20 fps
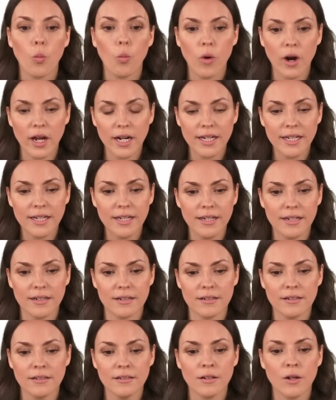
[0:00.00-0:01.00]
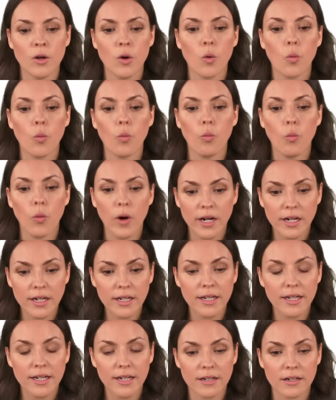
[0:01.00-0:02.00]
one here, one
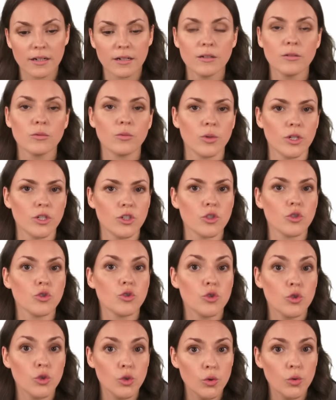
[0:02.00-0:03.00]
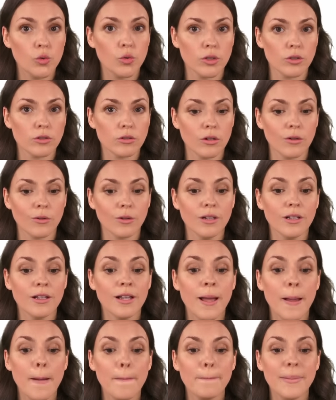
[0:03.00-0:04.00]
here, which is two in total,
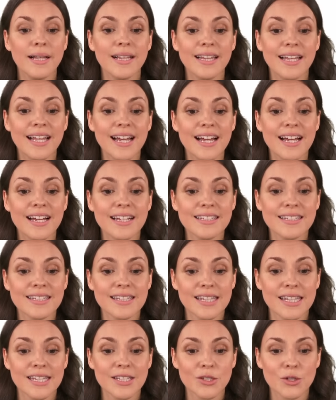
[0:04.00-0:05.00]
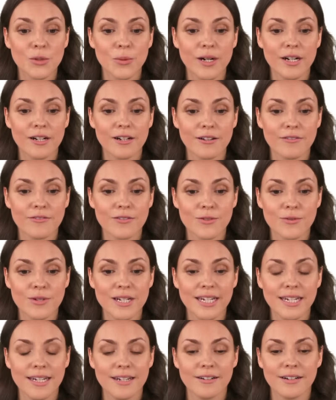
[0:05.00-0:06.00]
plus the square root of
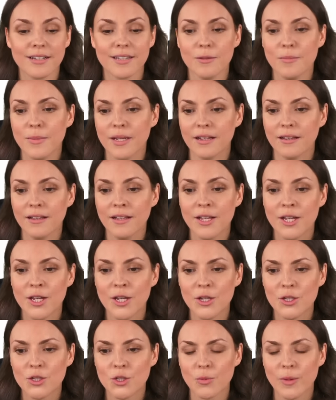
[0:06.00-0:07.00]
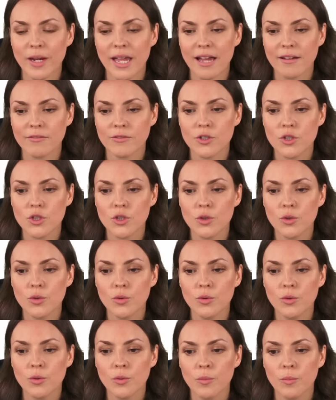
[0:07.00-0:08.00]
three here in the middle. So we have
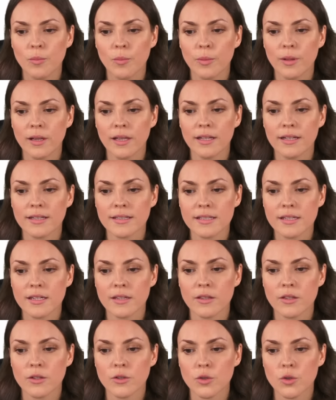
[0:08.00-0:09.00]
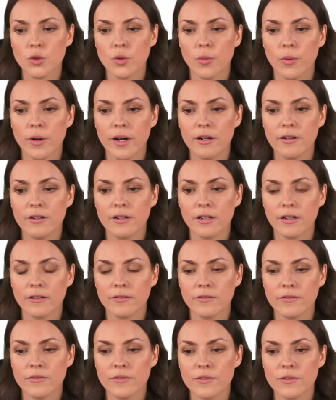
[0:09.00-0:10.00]
two plus the square root
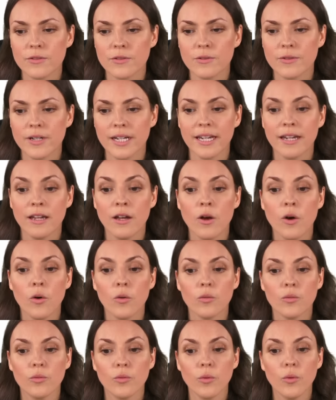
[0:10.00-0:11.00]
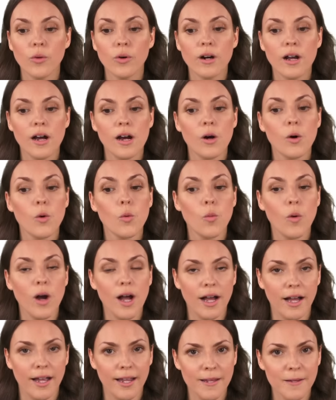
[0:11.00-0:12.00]
of three for our
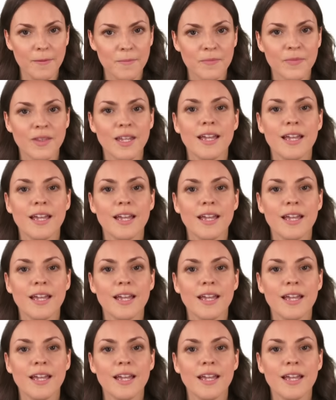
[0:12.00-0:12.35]
y.